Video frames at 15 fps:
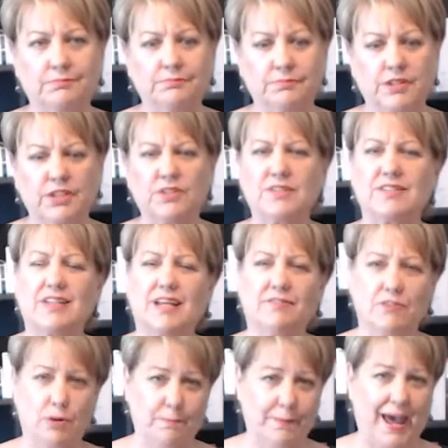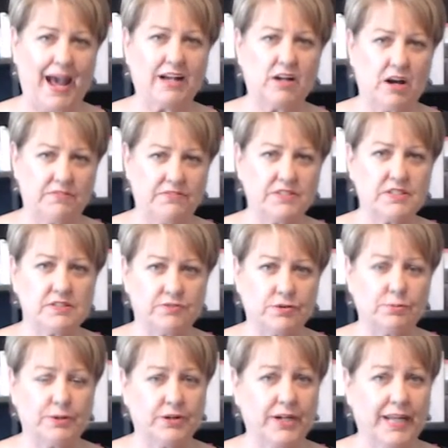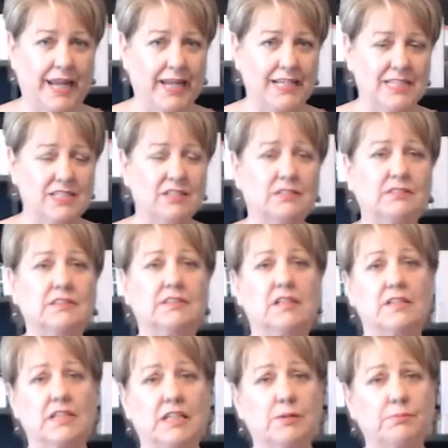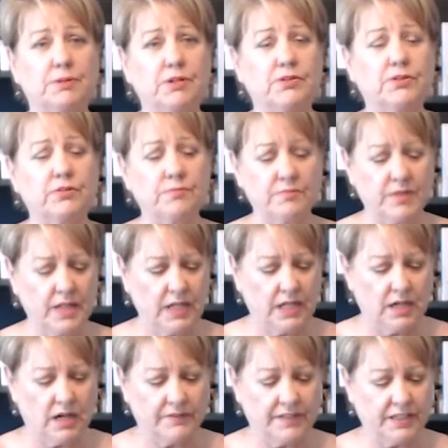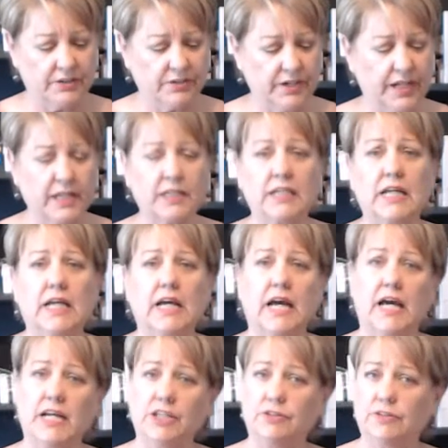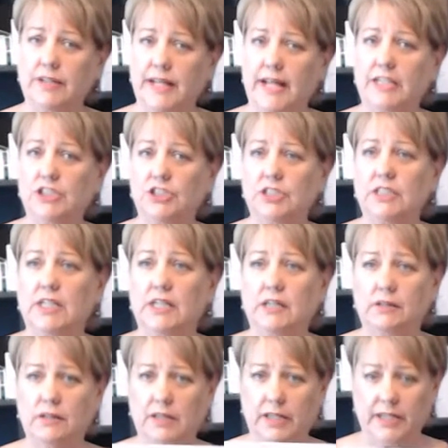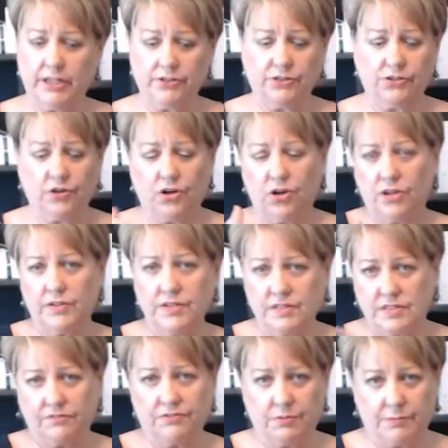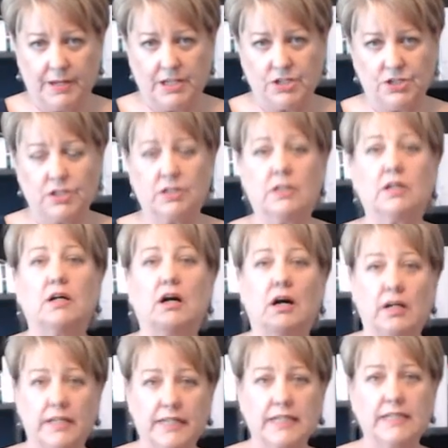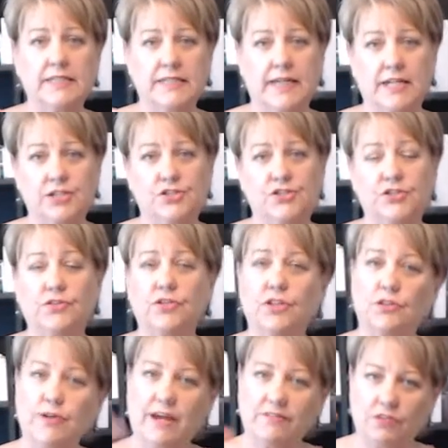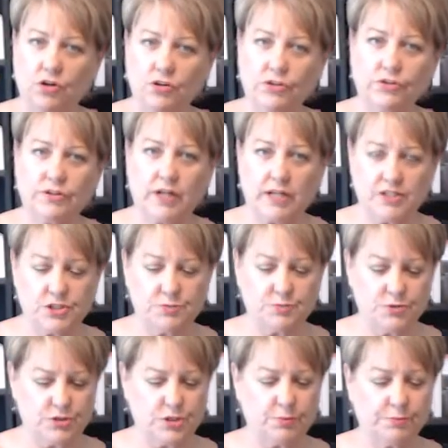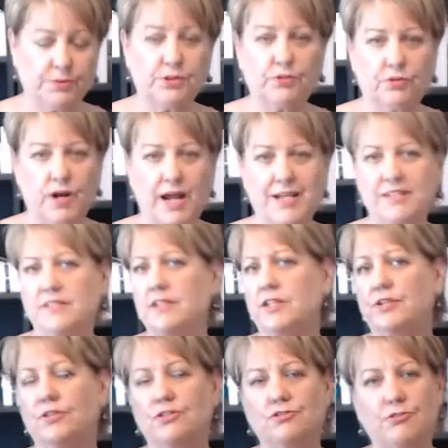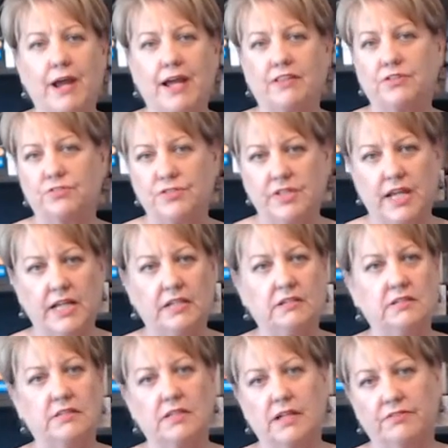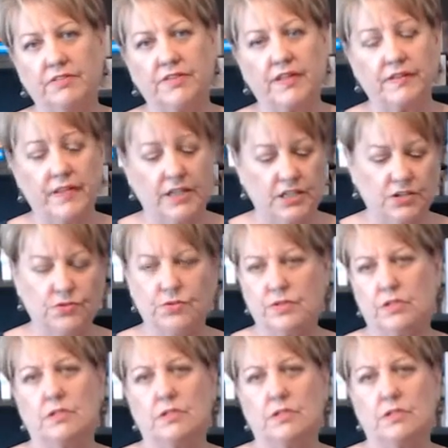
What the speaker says: you know, it's kind of our back office for Mary Kay consultants on the computer, on the internet, you can actually enter all this information on InTouch so that you have all your customers computerized, and you can track their sales and everything they use.